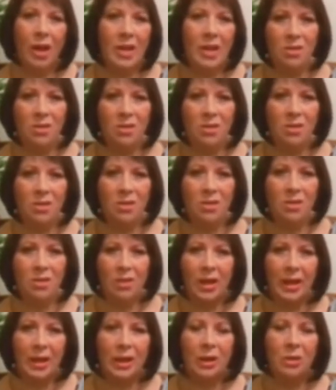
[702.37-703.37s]
I didn't really
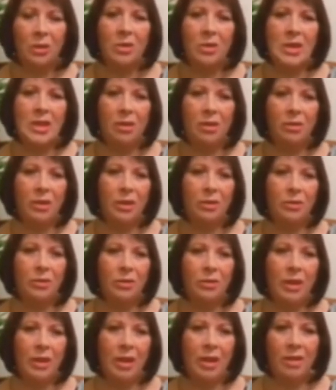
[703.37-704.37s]
know what was going
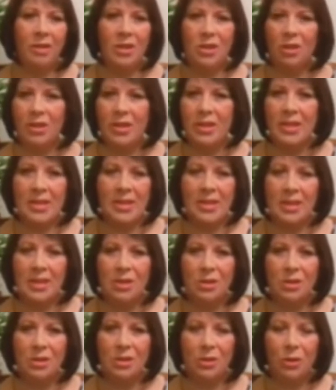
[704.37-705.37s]
on. The doctors
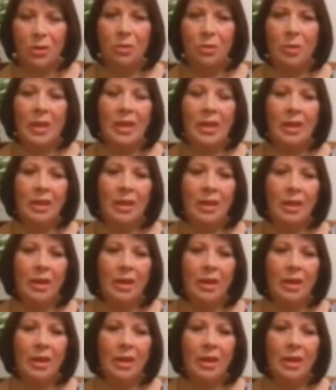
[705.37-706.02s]
didn't know me.